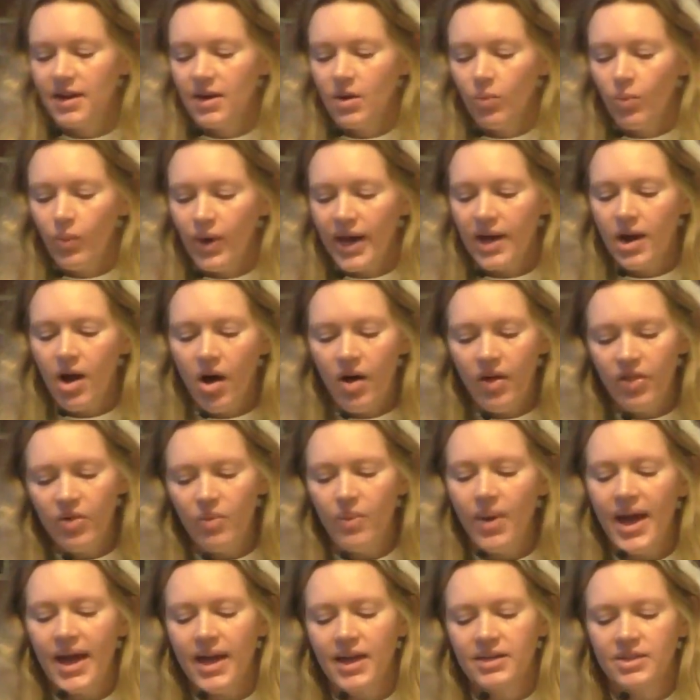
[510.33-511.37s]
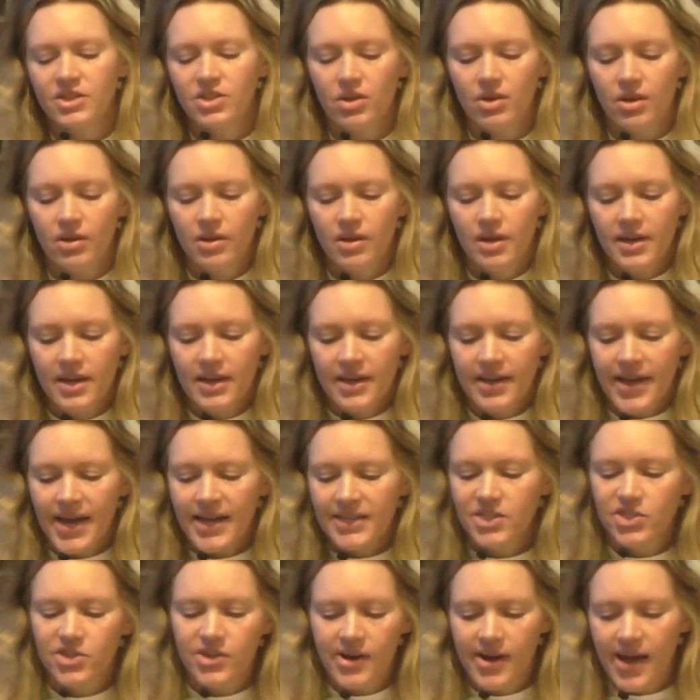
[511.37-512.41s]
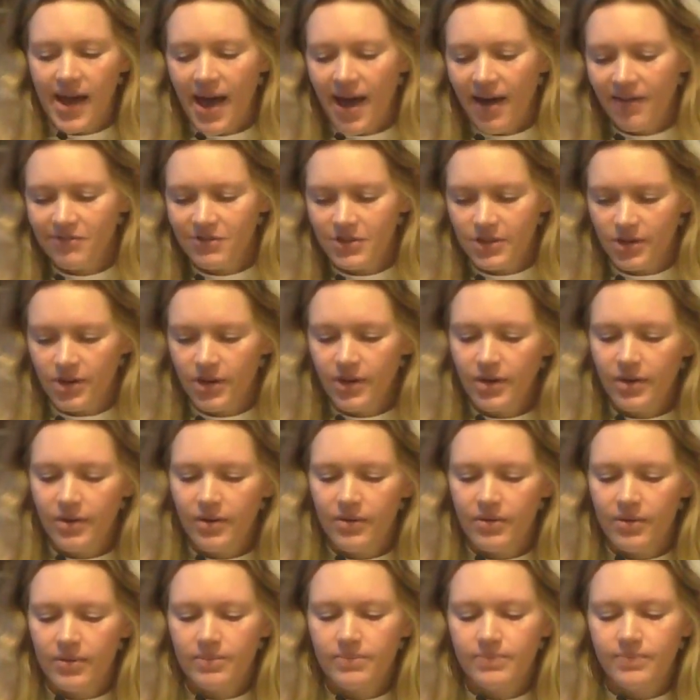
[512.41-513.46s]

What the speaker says: went all the way until yesterday afternoon,